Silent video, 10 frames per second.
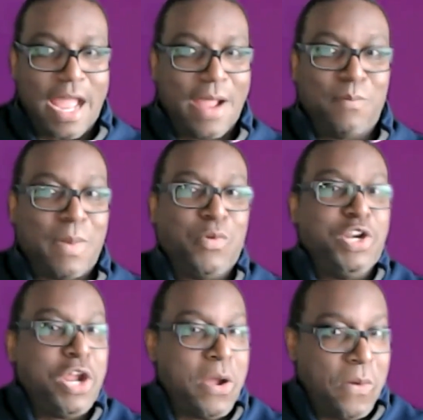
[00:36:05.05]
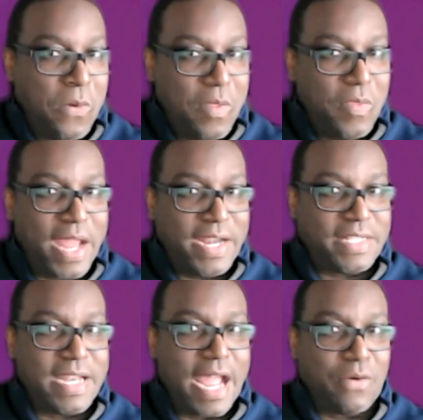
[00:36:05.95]
But we know that
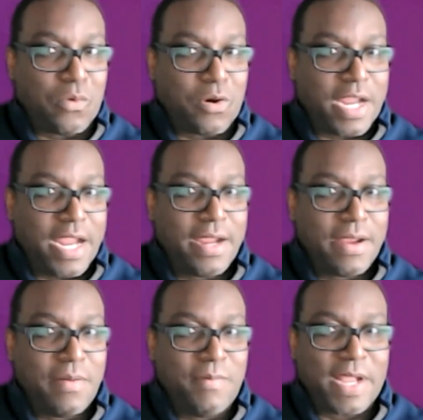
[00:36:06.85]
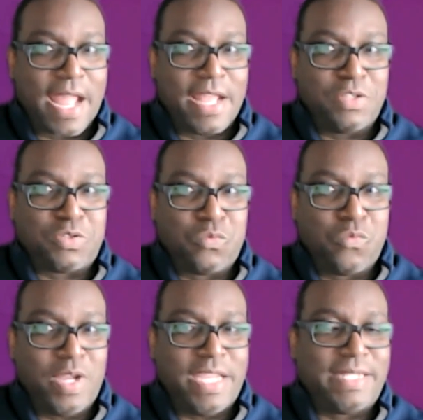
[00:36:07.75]
it's not working because
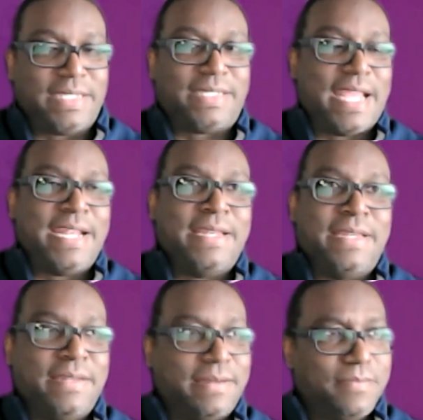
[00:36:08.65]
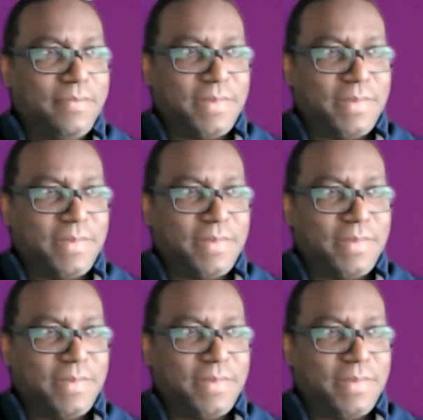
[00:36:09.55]
we send